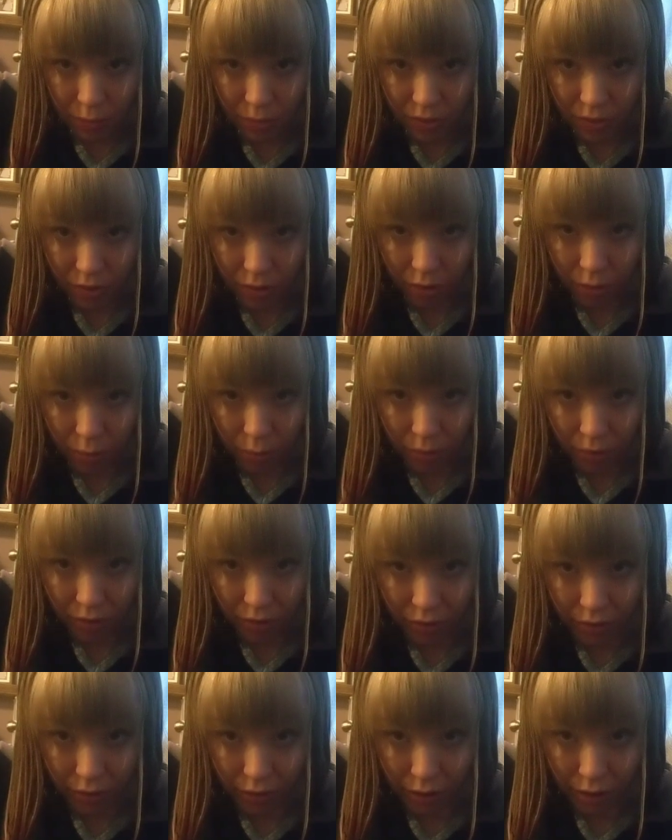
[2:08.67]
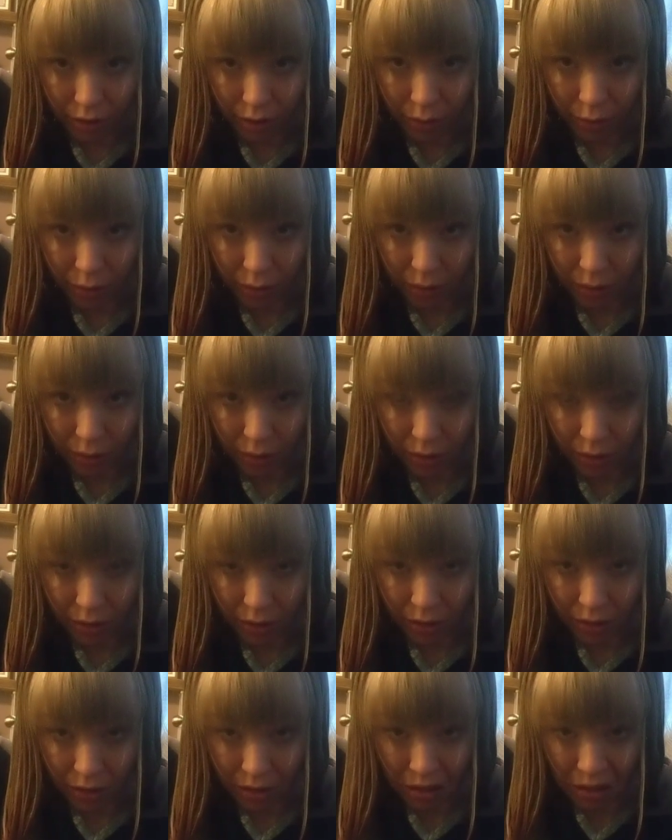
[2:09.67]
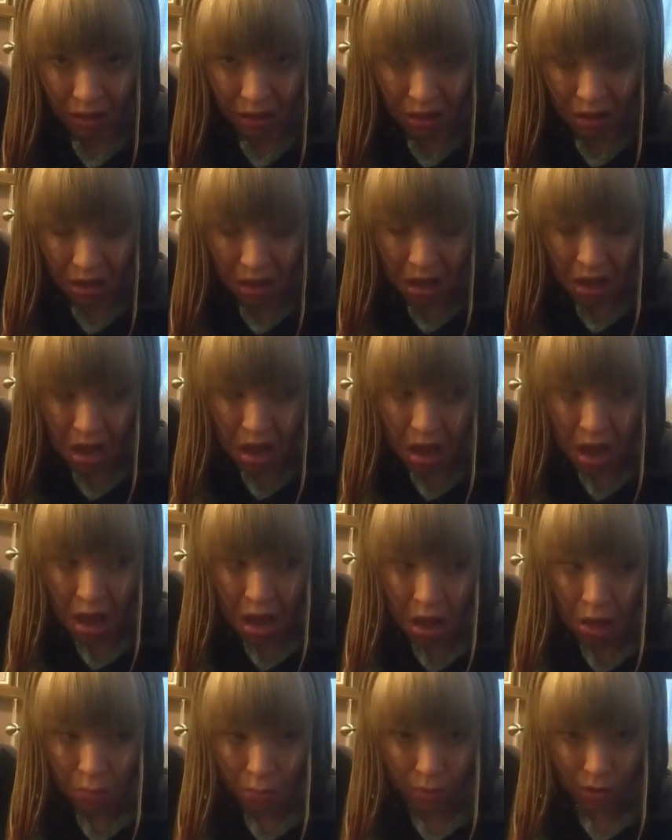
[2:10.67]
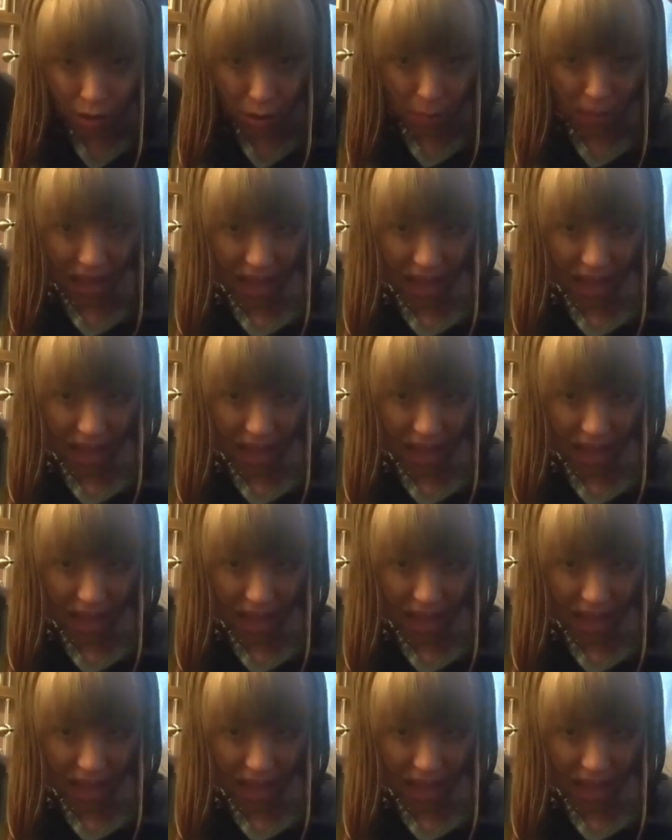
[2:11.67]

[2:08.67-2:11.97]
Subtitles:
So I'm just going to part